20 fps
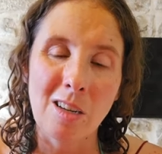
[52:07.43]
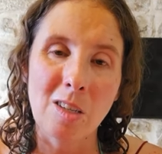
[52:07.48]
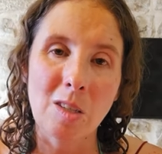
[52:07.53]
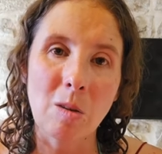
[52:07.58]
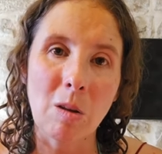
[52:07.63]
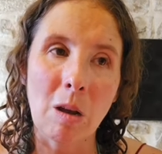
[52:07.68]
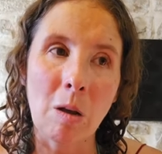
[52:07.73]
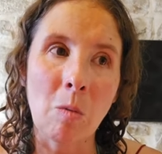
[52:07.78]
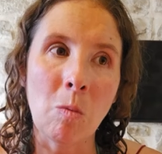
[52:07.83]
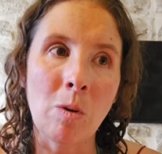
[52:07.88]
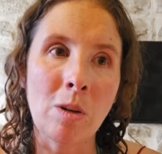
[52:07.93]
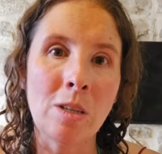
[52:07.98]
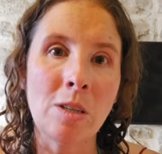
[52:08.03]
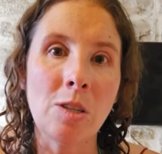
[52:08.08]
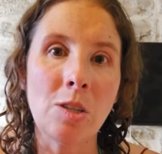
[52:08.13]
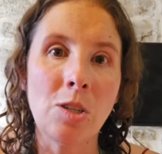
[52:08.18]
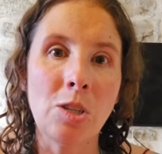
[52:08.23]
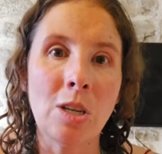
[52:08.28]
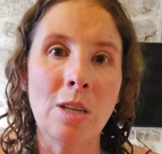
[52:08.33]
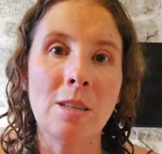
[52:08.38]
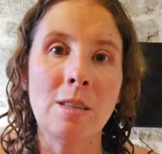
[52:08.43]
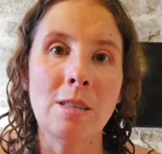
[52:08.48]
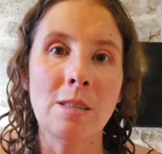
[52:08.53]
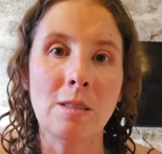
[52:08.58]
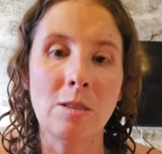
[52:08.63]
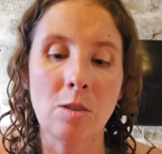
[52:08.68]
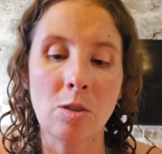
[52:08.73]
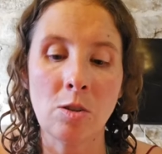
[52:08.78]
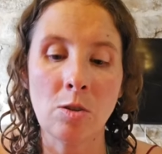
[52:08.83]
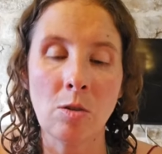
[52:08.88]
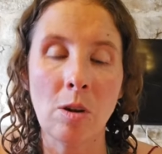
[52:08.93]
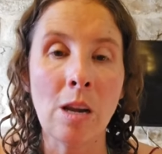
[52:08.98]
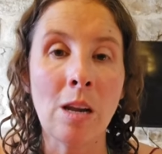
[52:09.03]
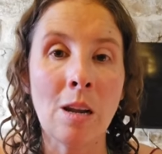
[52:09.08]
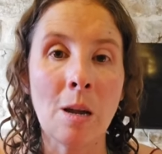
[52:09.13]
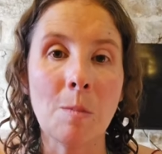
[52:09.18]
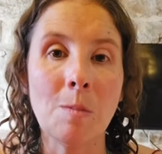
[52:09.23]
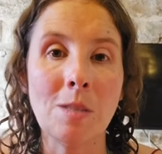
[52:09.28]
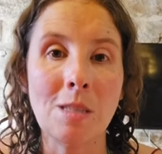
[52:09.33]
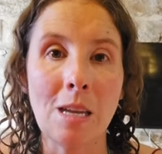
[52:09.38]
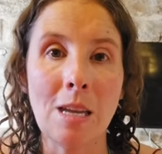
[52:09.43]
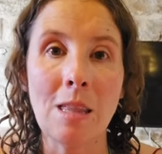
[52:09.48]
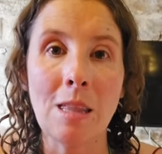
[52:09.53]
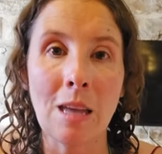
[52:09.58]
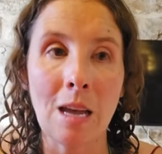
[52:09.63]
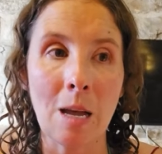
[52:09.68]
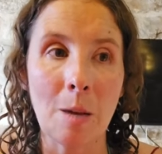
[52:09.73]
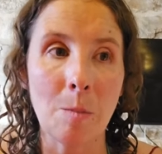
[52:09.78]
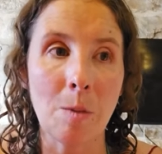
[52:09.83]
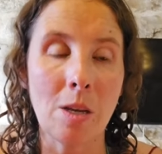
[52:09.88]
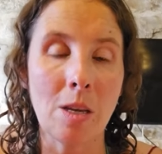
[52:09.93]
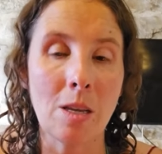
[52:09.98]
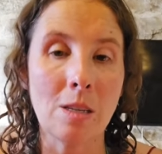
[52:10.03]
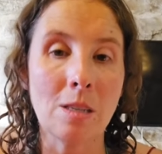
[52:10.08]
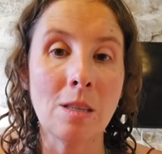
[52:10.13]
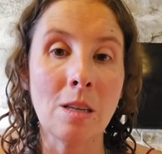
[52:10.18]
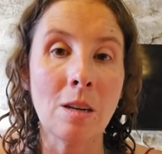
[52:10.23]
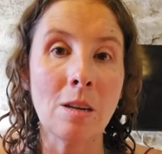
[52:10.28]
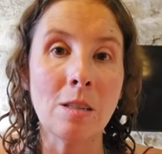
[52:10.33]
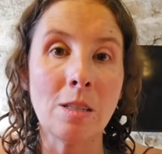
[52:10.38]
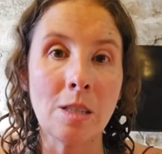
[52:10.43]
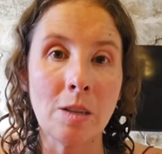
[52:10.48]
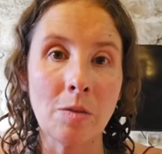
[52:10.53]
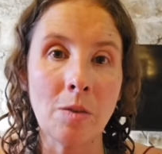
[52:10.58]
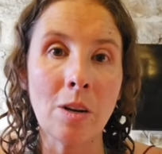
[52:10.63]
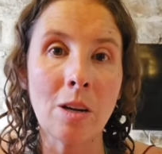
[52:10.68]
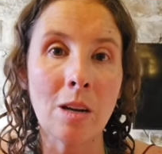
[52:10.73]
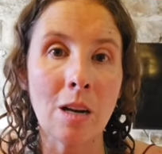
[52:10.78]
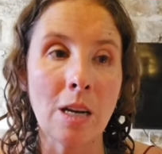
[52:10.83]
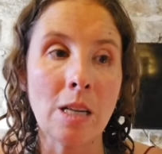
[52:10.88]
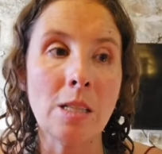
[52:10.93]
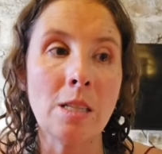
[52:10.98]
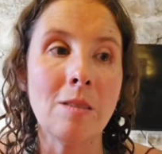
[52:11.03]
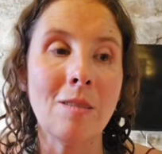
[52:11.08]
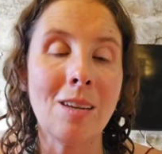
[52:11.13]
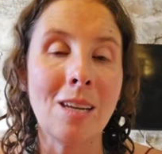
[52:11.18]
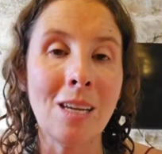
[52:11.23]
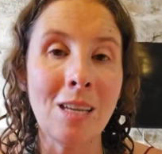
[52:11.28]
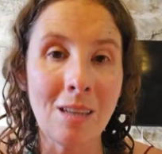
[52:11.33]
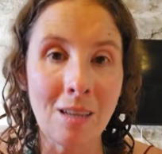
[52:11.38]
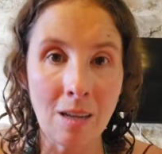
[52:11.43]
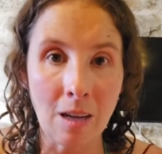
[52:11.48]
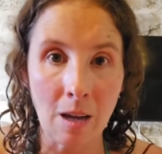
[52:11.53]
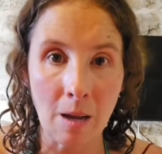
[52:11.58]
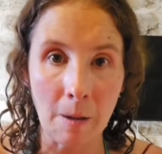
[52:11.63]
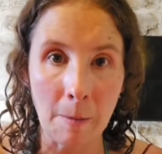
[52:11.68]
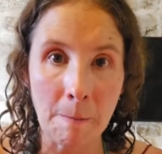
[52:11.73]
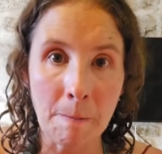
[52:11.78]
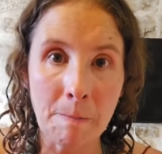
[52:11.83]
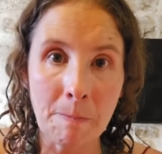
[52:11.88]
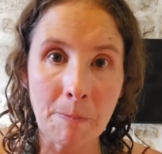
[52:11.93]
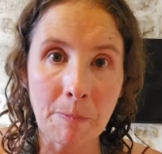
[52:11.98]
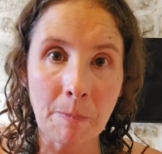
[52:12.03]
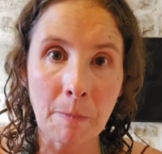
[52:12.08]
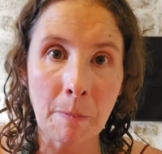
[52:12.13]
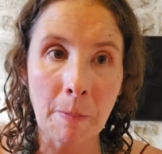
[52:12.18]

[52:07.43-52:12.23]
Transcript: So I wouldn't just straight up say that, because there are different kinds of income.